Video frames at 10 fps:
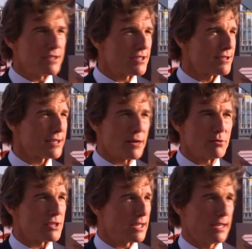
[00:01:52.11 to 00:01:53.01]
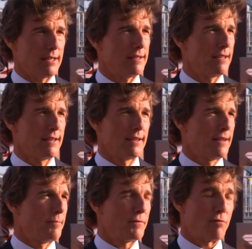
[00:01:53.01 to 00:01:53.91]
since I was a kid,
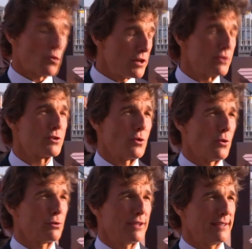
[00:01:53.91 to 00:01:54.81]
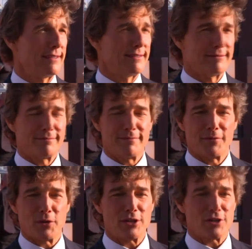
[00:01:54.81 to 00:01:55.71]
four years old, and
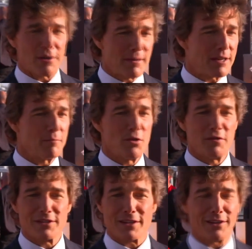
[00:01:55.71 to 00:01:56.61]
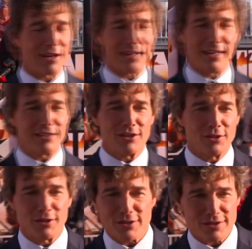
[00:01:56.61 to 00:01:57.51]
when I started making movies, I thought I'd like to do
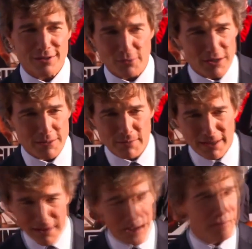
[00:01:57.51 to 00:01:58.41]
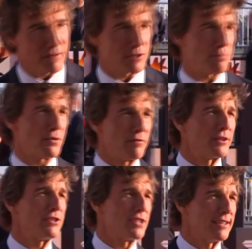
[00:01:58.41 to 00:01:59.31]
this the rest of my life. It's a
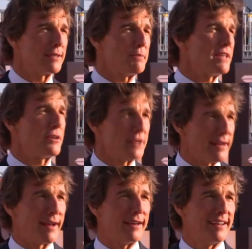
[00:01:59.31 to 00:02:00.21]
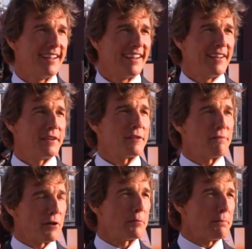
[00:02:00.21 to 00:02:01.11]
privilege, and to be here tonight, the
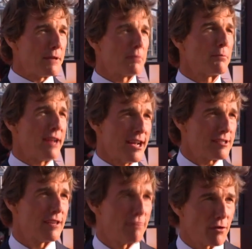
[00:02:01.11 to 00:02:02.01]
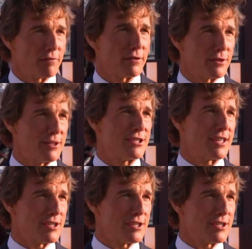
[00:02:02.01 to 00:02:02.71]
film that people have been asking for for 36